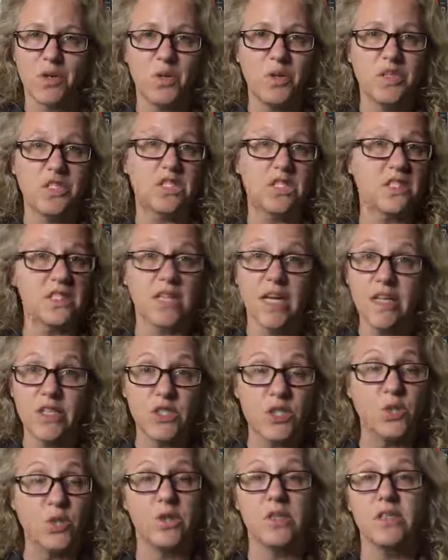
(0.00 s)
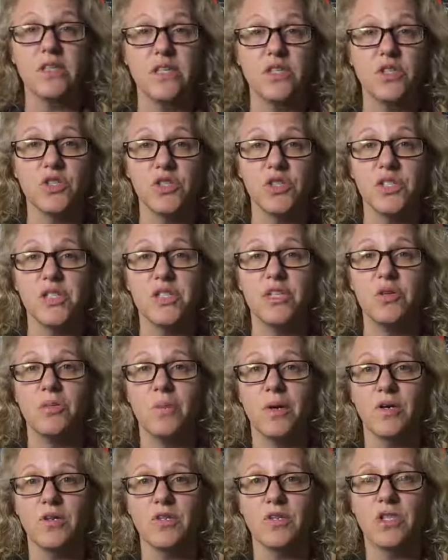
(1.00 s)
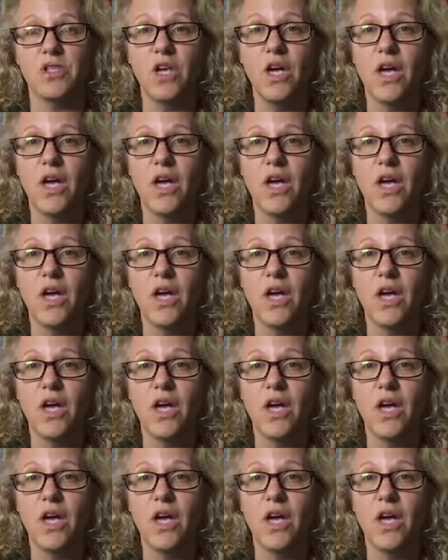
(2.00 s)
Which science course interested you most?